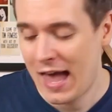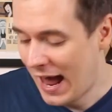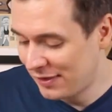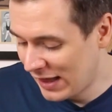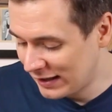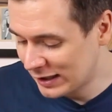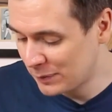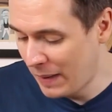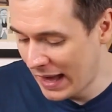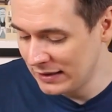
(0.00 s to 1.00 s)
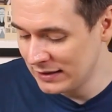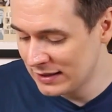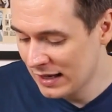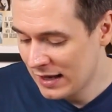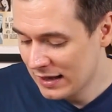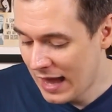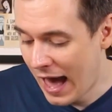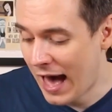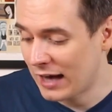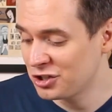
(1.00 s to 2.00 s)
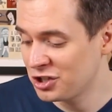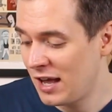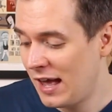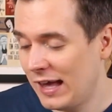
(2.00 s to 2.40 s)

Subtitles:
and they spend cash